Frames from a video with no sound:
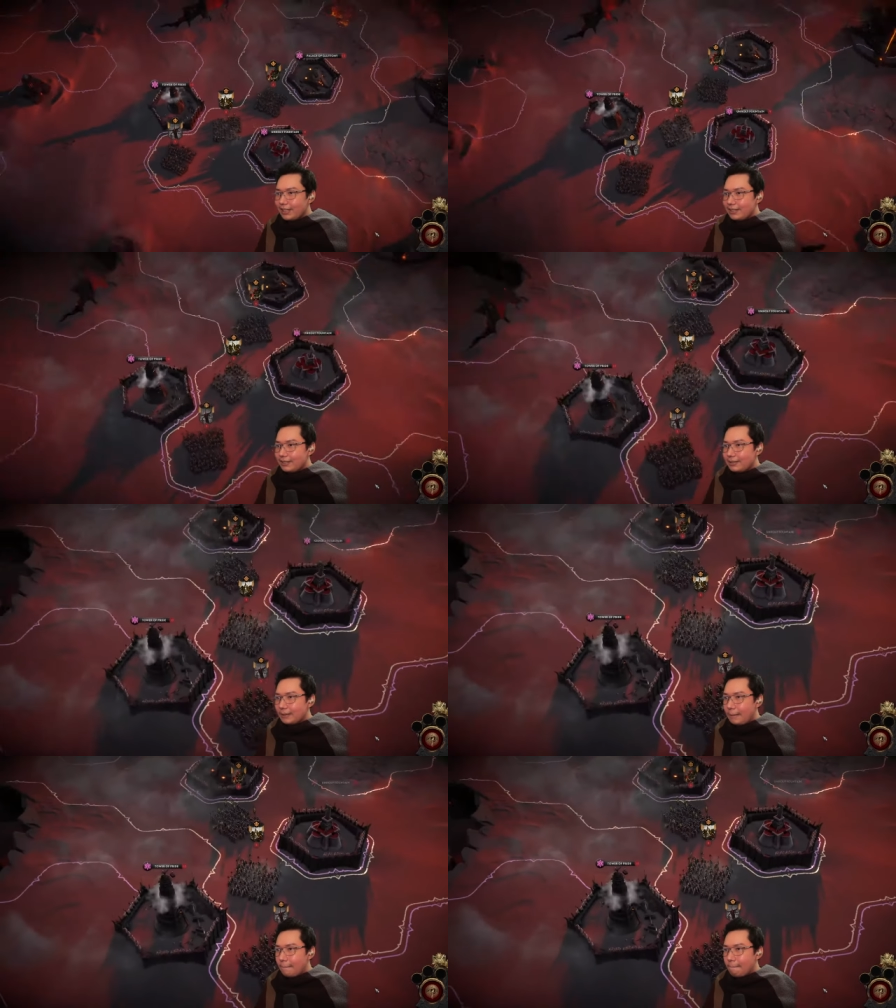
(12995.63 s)
it?
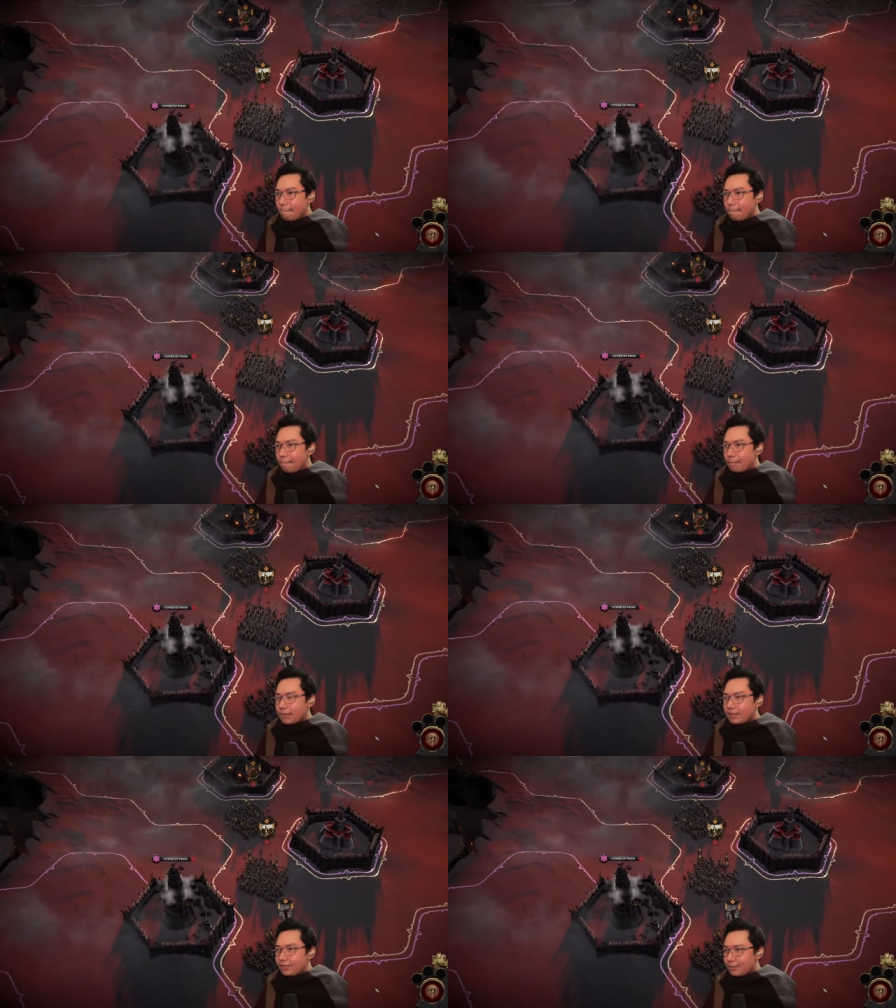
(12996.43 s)

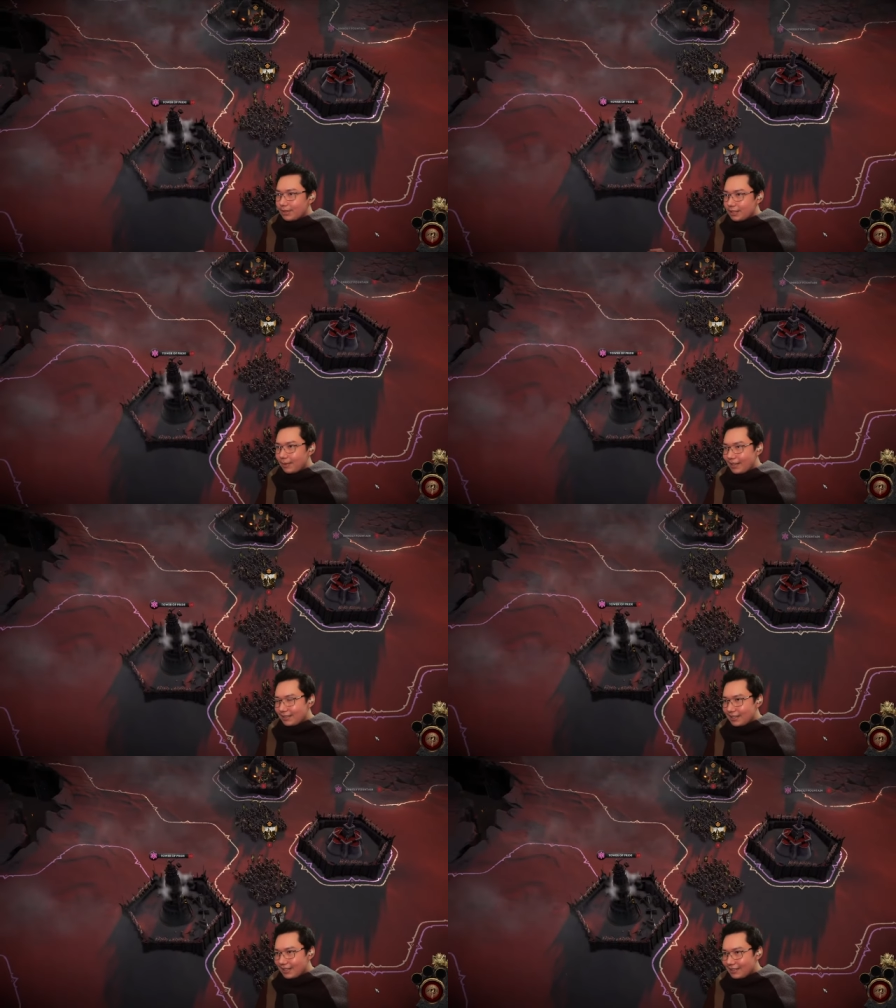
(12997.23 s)
So I'm, it's my
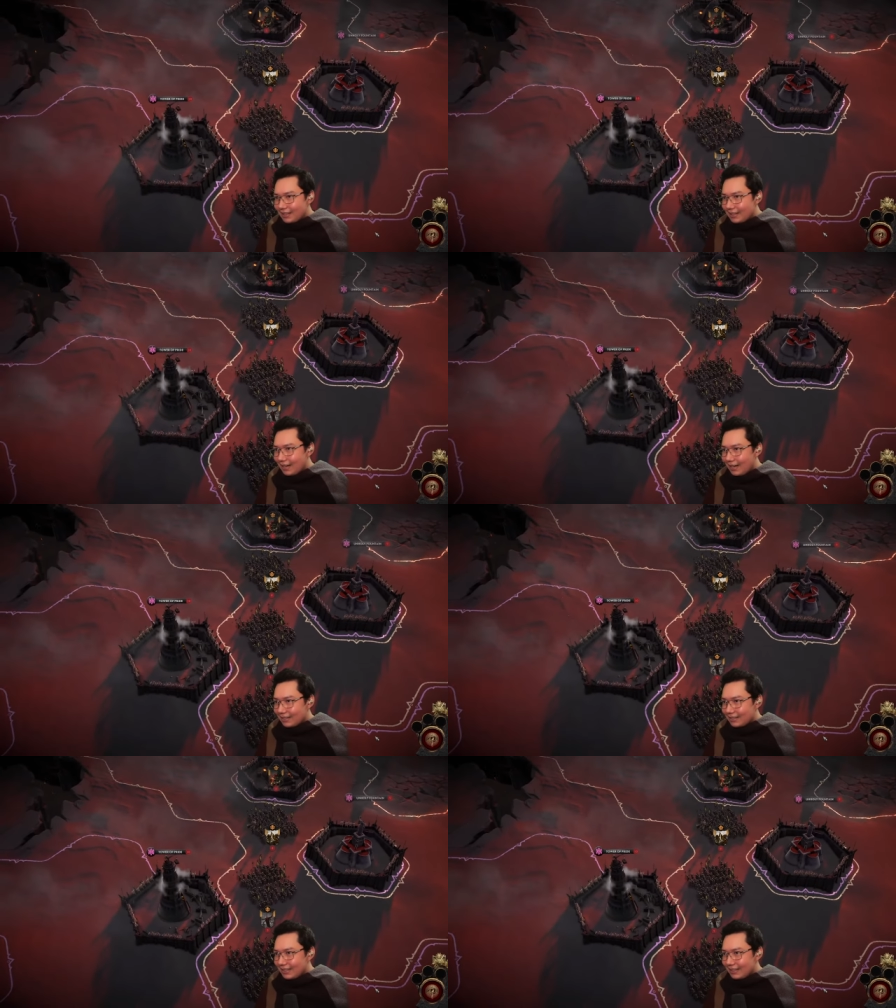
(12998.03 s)
understanding they
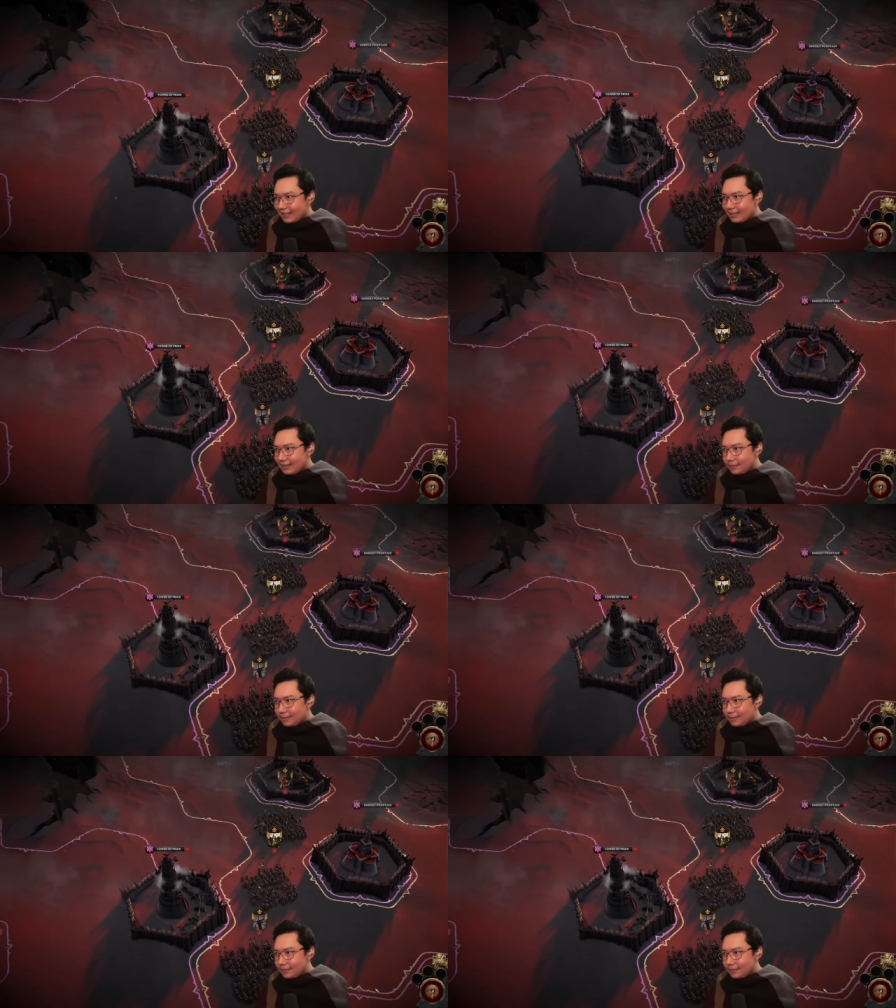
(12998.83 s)
can't take it.